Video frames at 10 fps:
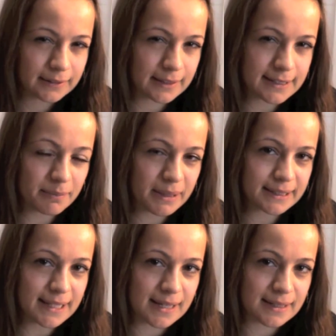Does that make
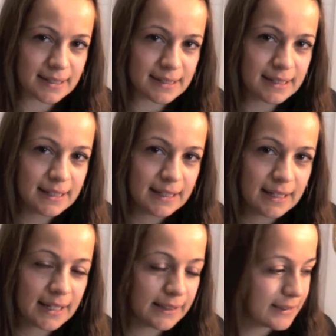sense?
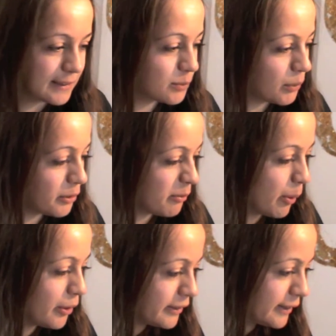And this is what
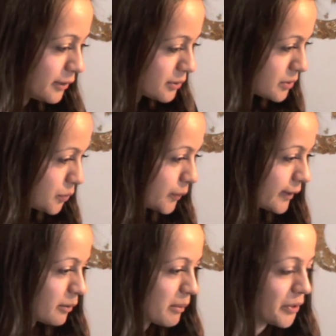Napoleon Hill is
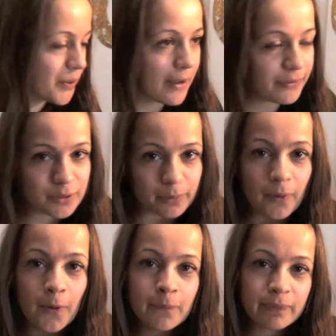talking about. You have to
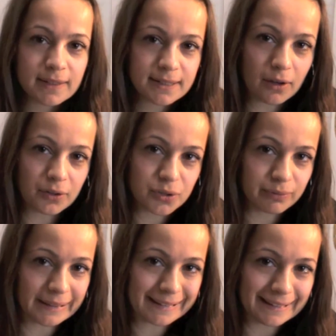start to
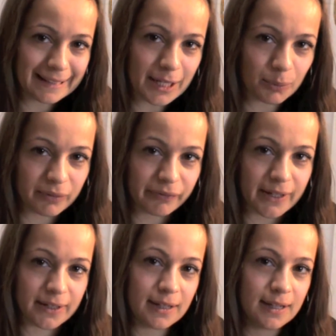really connect with
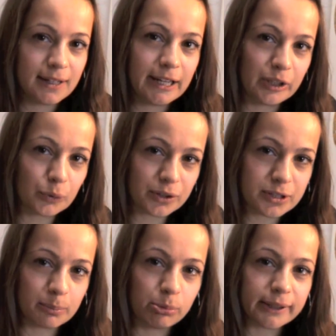that in order
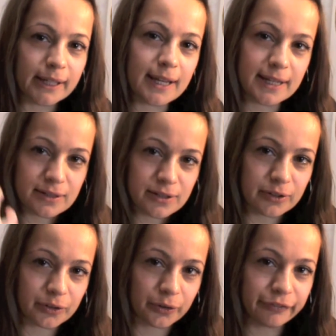to bring it
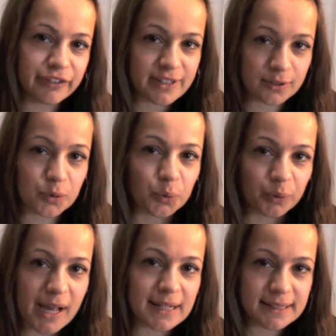into your physical
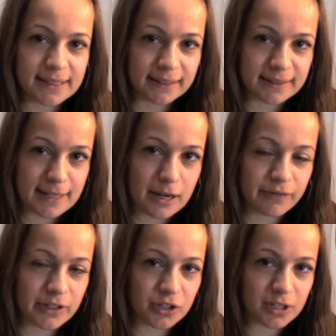reality, instead of
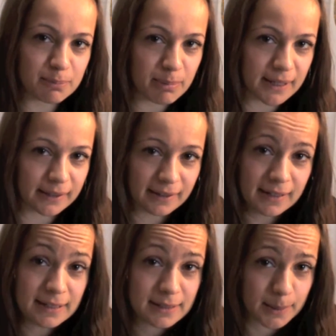it just being
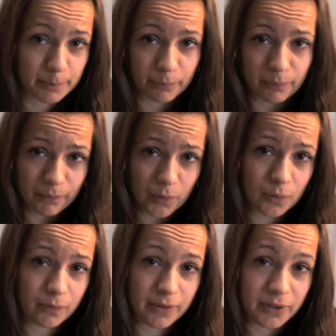something
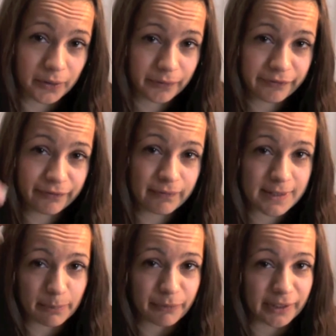
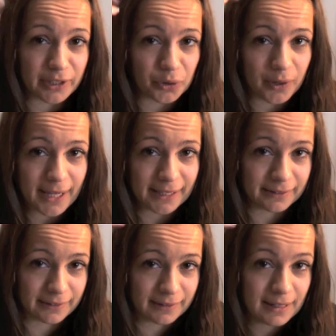in your head
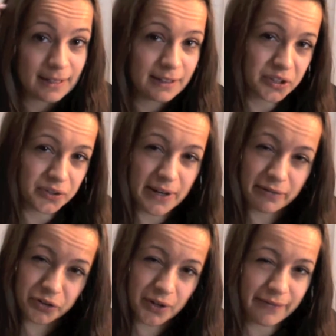that you
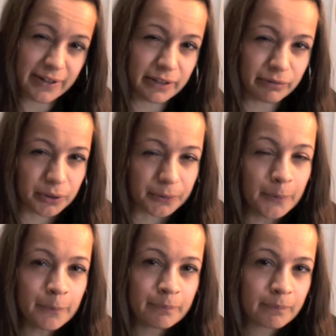don't have any
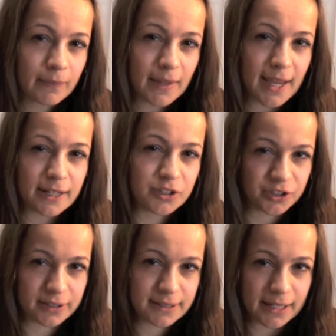real
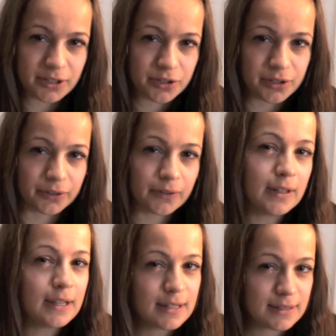energy attached to.
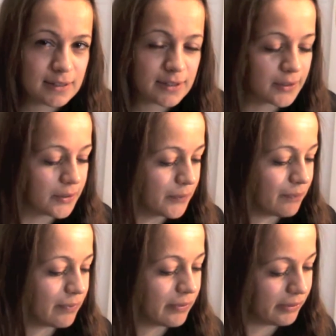So
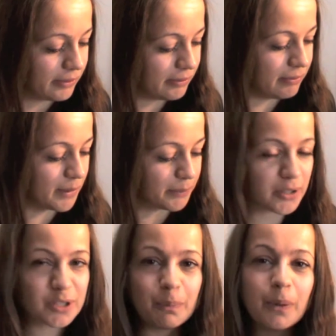I'm
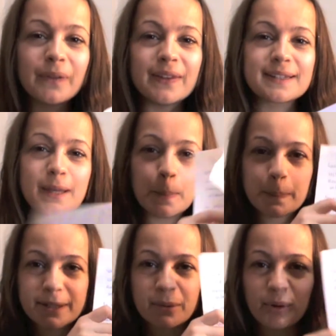going to put this up
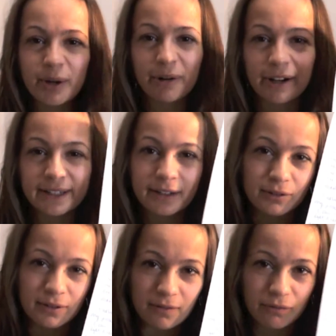somewhere where I
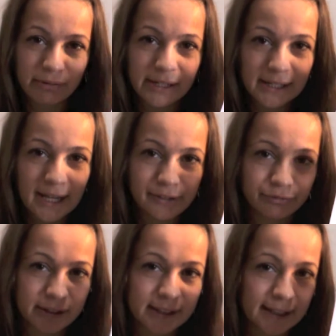can read it
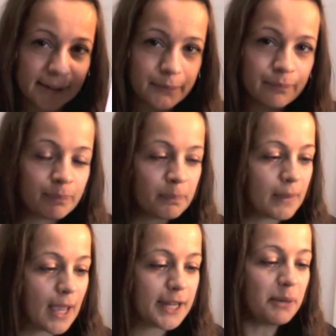every day,
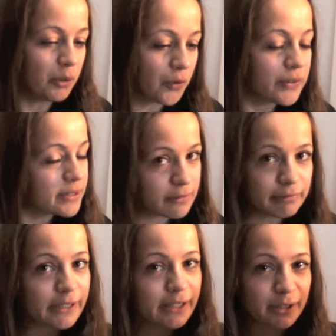and I'm going to
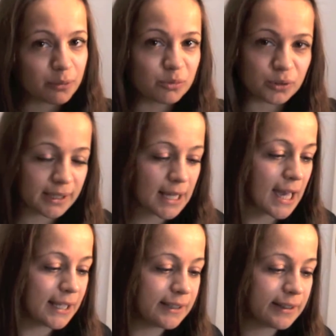read it in the morning
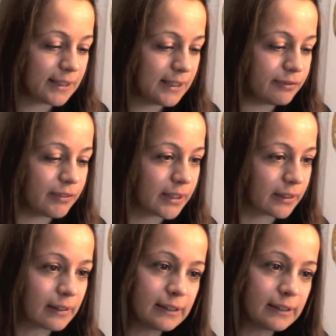and in the evening.